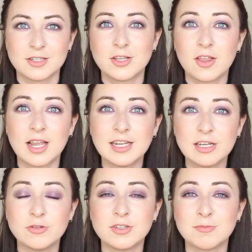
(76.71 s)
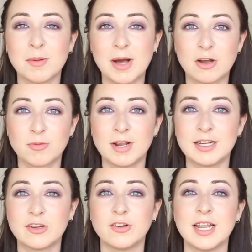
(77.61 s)
So the lady who did my
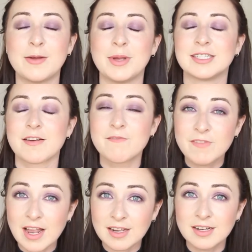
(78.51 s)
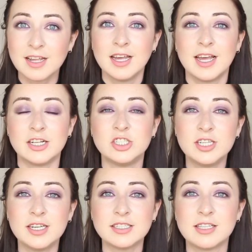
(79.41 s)
microblading, her name is Falon, and
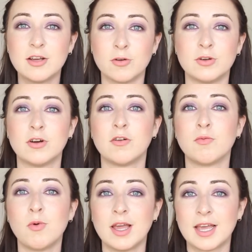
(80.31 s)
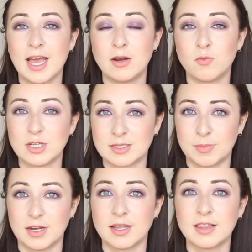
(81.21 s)
she is the owner of Wink and
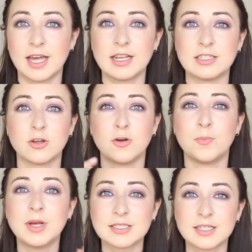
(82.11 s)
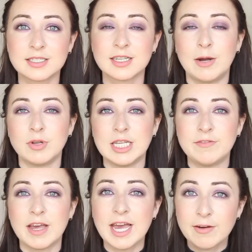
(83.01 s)
Whisper. That is her business. I will
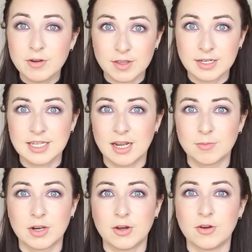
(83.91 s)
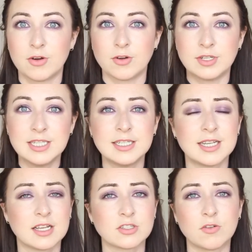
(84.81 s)
leave everything down below, her
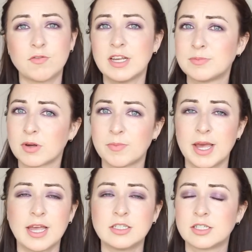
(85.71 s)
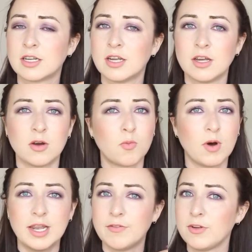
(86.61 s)
details, her Facebook page,
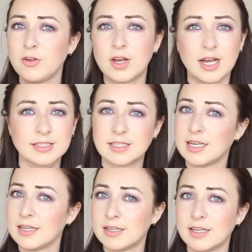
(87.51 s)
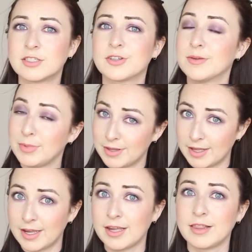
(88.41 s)
whatever you guys need, it's gonna be
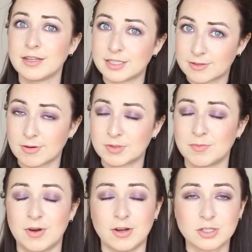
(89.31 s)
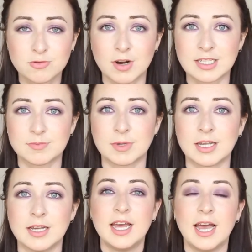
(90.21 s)
there in the description bar, trust
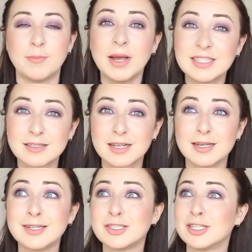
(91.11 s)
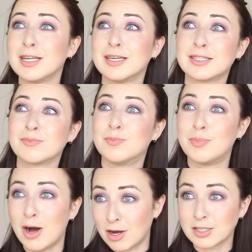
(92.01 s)
me. And basically, she is
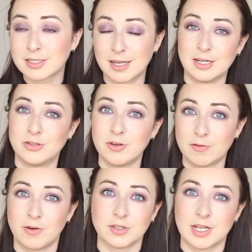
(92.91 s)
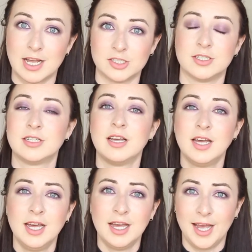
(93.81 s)
boss at doing false lashes
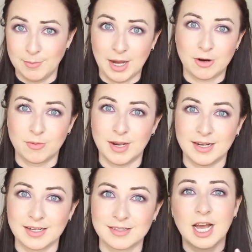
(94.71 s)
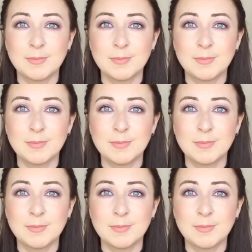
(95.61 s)
and microblading.